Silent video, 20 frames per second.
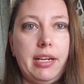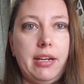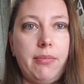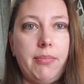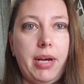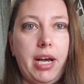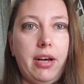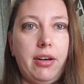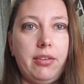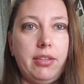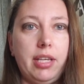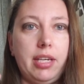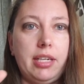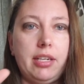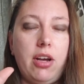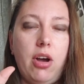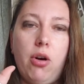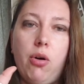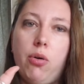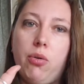about
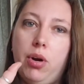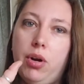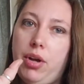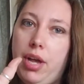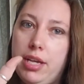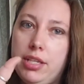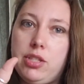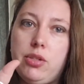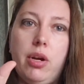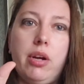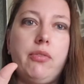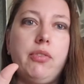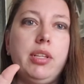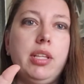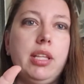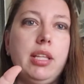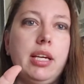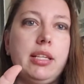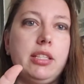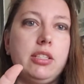like, oh, okay, so I
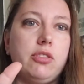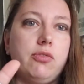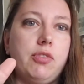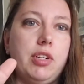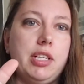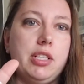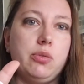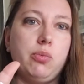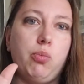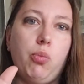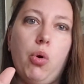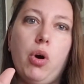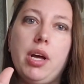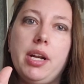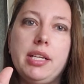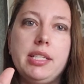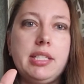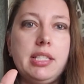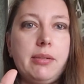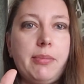really like this phrase. What
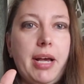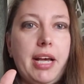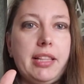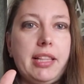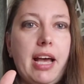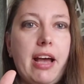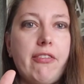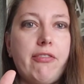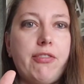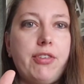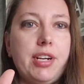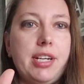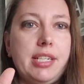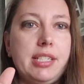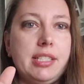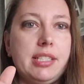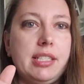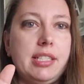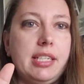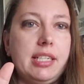is it about that
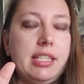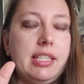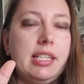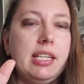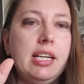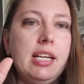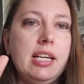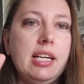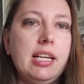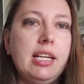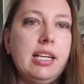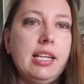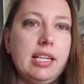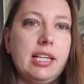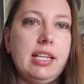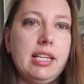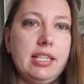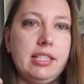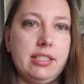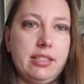phrase that
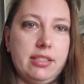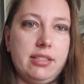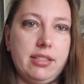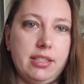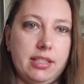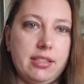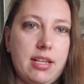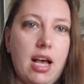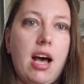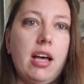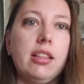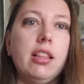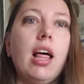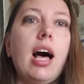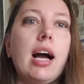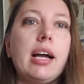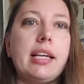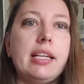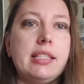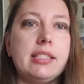is
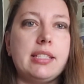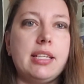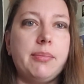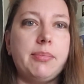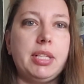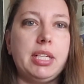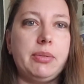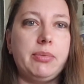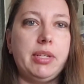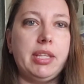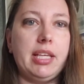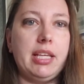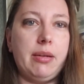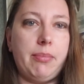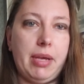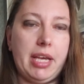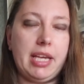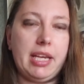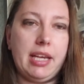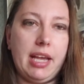unlocking something within
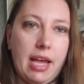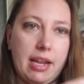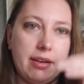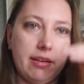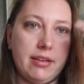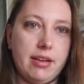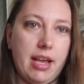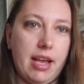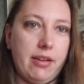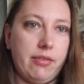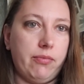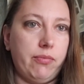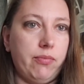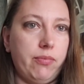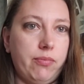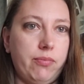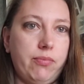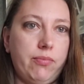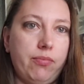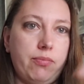me, and
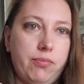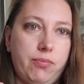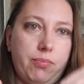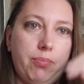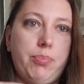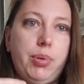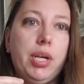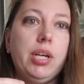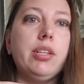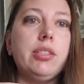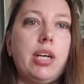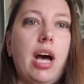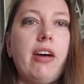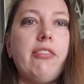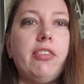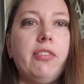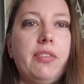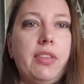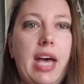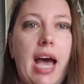build
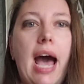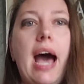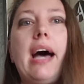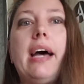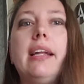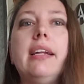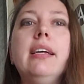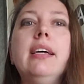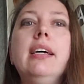off of that.